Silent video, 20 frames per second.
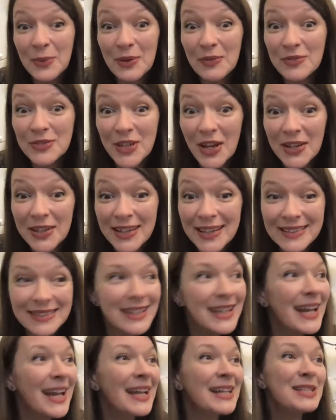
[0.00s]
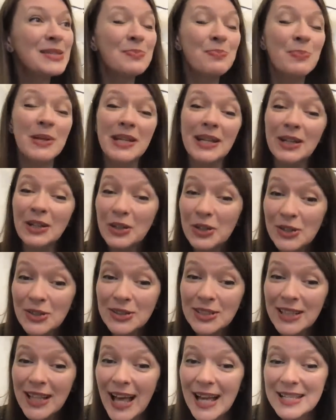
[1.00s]
done it. It's been a
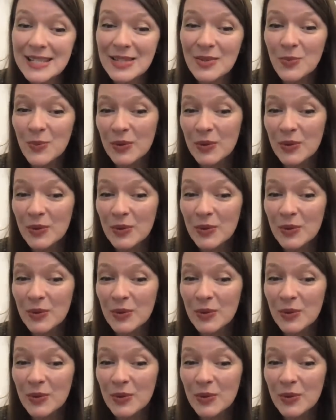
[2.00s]
good lesson.